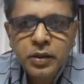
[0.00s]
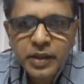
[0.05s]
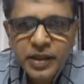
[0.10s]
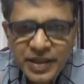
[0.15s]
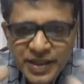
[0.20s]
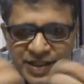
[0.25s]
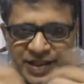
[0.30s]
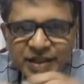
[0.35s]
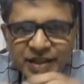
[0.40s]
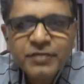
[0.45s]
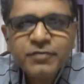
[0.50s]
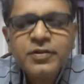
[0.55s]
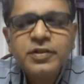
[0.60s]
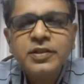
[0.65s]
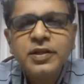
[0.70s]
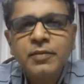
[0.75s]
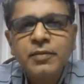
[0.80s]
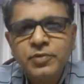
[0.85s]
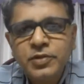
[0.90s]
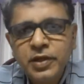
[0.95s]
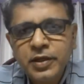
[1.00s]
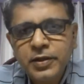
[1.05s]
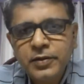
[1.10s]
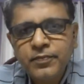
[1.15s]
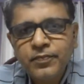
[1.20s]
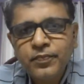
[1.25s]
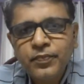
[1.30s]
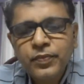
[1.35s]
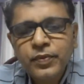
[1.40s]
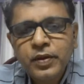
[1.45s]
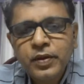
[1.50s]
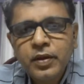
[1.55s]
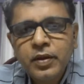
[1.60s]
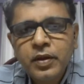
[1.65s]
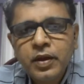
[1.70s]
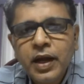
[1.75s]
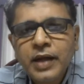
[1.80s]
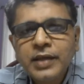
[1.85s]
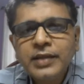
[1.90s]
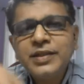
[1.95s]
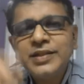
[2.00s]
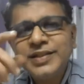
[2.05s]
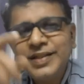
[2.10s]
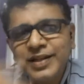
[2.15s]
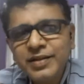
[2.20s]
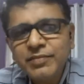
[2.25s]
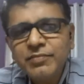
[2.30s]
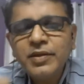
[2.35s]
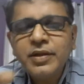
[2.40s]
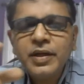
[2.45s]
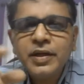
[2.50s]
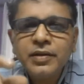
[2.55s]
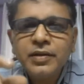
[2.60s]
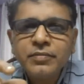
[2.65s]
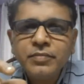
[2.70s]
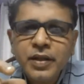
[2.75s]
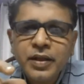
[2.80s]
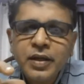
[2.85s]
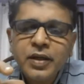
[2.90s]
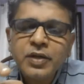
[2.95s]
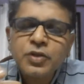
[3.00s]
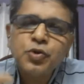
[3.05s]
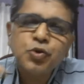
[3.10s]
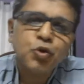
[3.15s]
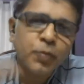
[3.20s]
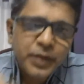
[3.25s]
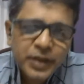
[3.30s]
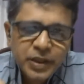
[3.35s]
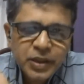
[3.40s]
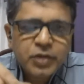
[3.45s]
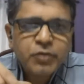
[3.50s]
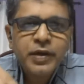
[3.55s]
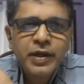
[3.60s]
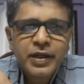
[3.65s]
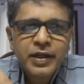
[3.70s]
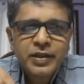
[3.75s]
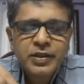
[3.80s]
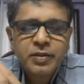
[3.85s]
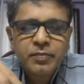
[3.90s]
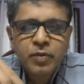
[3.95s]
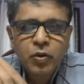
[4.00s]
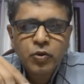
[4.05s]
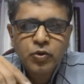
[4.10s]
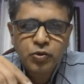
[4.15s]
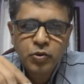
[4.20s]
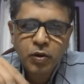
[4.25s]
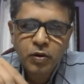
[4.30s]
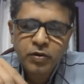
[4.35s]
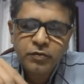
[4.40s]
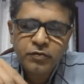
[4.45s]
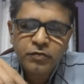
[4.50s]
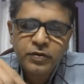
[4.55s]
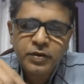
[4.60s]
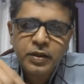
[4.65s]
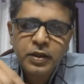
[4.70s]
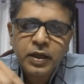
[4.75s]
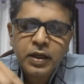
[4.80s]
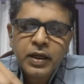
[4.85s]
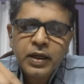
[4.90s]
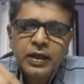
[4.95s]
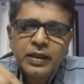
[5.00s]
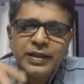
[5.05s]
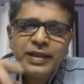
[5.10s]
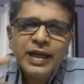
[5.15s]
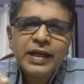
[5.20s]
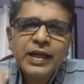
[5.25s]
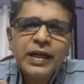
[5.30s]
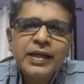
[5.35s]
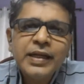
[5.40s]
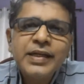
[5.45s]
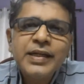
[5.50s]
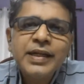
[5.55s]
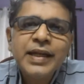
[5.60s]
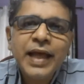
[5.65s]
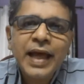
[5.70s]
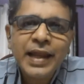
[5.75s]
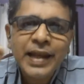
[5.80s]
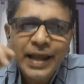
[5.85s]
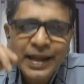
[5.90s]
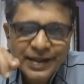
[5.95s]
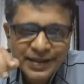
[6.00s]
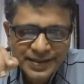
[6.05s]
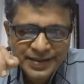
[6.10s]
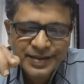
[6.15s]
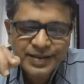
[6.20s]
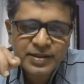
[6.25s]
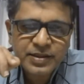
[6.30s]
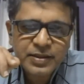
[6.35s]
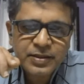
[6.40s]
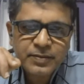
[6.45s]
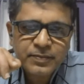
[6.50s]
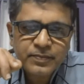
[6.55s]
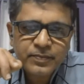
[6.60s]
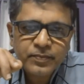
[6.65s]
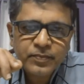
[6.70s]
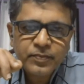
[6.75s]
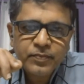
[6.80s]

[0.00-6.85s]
received subject. At the same time, there are so many queries about geography that need an analysis.